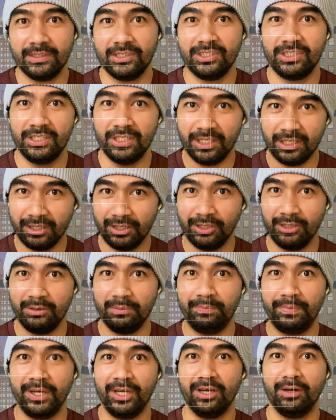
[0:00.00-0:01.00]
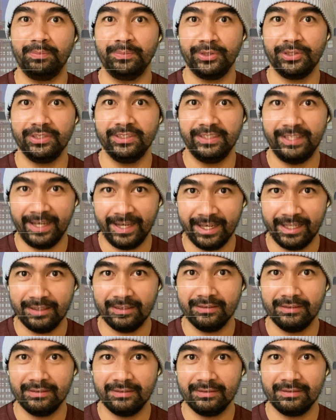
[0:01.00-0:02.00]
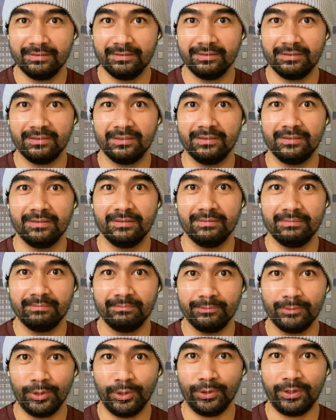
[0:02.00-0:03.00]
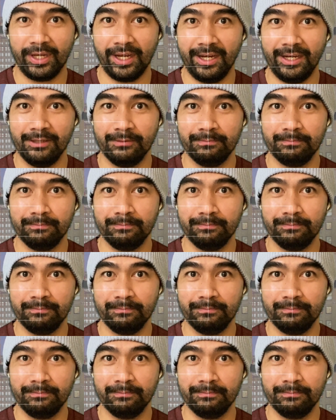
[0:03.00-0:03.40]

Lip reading: till you pay off your debt. Okay?